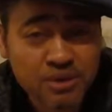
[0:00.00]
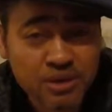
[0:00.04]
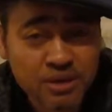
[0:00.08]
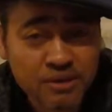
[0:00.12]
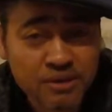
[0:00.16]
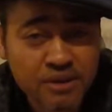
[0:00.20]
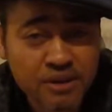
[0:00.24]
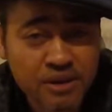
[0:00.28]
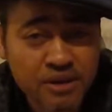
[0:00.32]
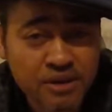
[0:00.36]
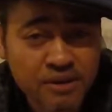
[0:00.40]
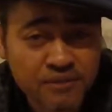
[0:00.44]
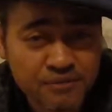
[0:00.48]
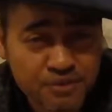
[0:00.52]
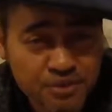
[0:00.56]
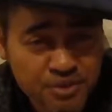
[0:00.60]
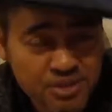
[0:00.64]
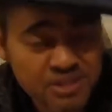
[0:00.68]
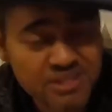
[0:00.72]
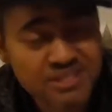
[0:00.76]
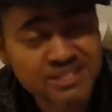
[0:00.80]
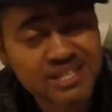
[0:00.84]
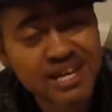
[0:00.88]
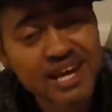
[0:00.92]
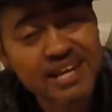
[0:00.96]
if you
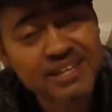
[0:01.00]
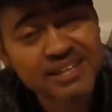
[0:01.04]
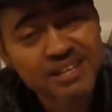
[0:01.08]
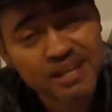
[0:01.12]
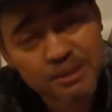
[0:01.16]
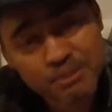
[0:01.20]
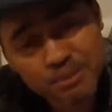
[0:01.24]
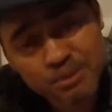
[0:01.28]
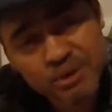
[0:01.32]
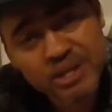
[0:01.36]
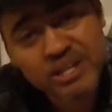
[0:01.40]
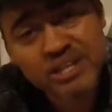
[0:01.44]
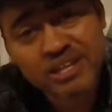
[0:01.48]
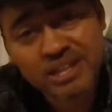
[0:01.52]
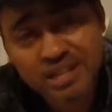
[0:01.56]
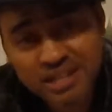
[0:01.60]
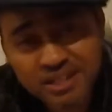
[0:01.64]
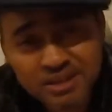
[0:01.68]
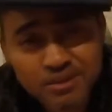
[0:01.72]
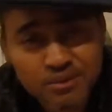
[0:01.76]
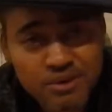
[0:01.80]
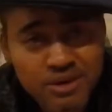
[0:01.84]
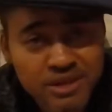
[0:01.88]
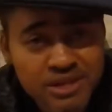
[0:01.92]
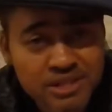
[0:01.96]
decide to upgrade it
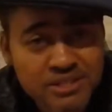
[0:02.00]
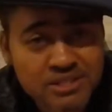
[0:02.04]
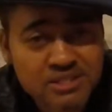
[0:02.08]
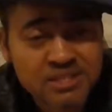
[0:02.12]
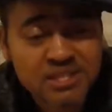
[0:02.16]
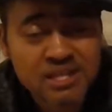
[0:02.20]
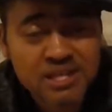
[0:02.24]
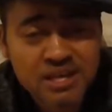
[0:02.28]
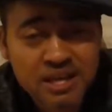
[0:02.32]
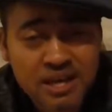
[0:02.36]
anyways,